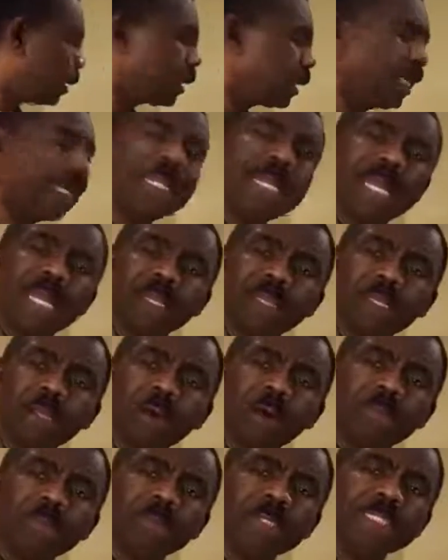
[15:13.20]
the length
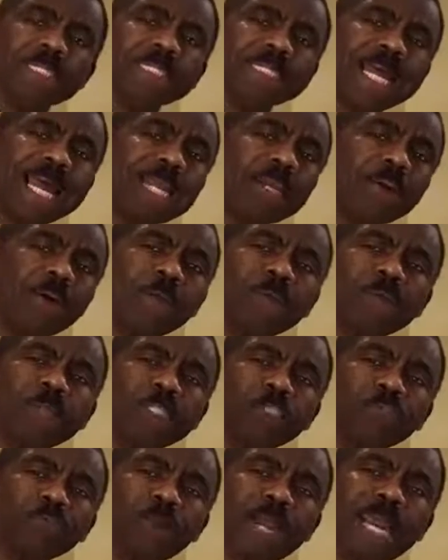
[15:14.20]
of the side of
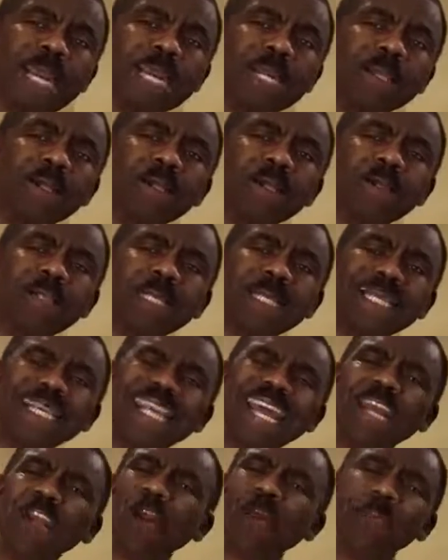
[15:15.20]
a triangle
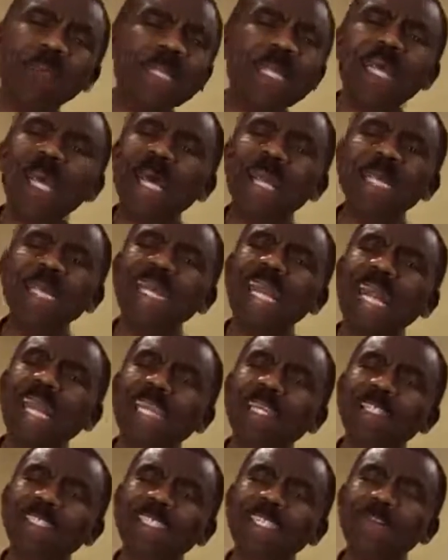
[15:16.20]
cannot be a
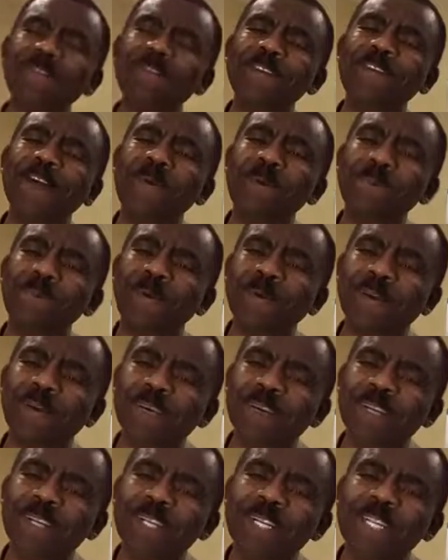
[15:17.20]
negative
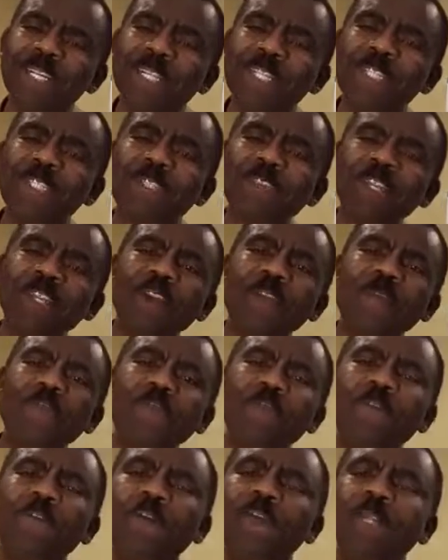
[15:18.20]
number. So
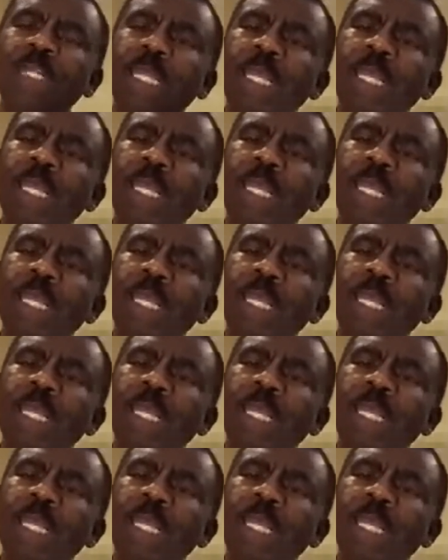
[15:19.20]
therefore,